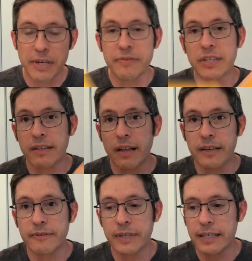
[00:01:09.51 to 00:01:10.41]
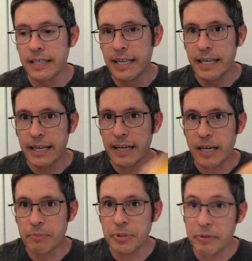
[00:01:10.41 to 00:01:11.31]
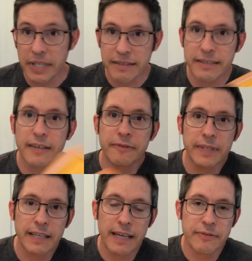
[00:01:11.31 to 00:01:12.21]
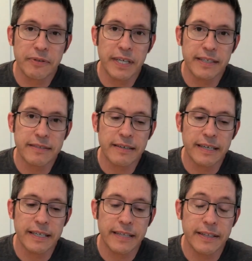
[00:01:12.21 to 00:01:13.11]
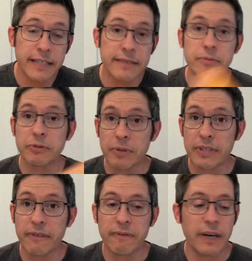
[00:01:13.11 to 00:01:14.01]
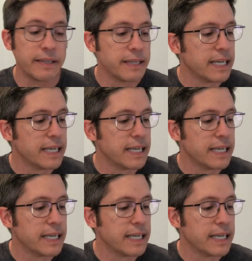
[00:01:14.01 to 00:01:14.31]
I've sent a lot of beauty stuff in the last few days in these, which works out fine,